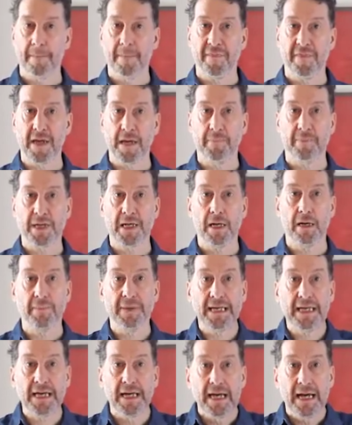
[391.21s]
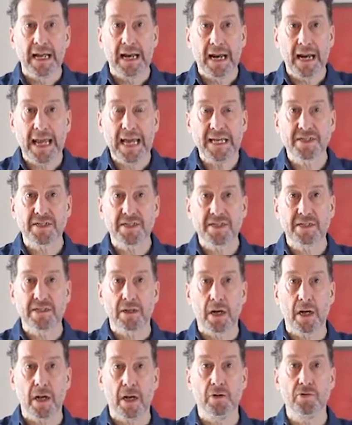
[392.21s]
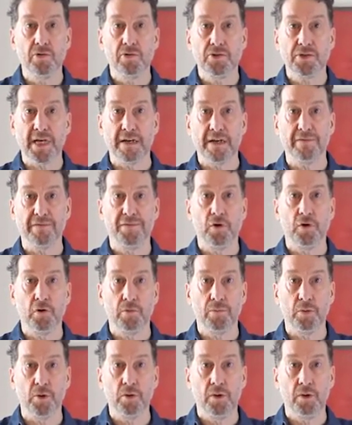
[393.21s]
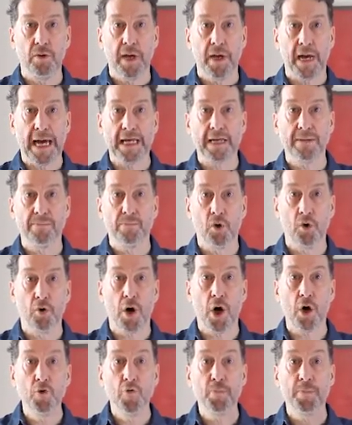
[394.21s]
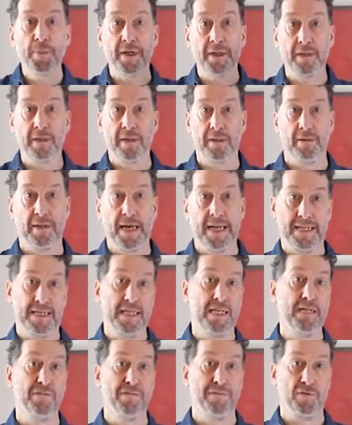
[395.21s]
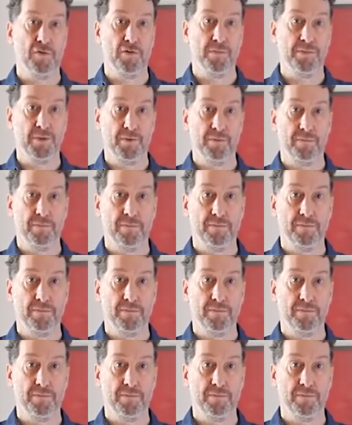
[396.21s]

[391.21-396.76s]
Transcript: They're becoming less closed and formal and more open and informal.